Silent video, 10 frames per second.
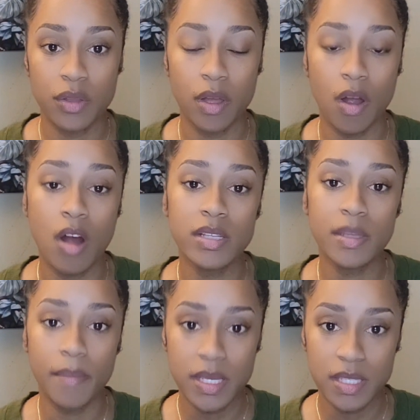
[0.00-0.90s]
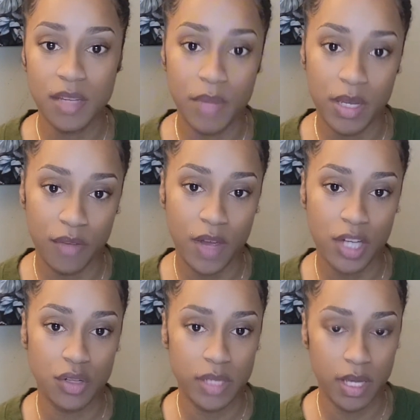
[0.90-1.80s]
There are domestic
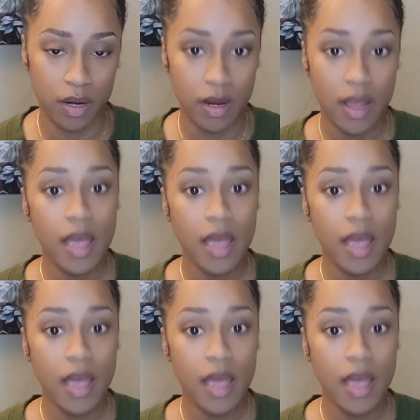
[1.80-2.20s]
manufacturers here.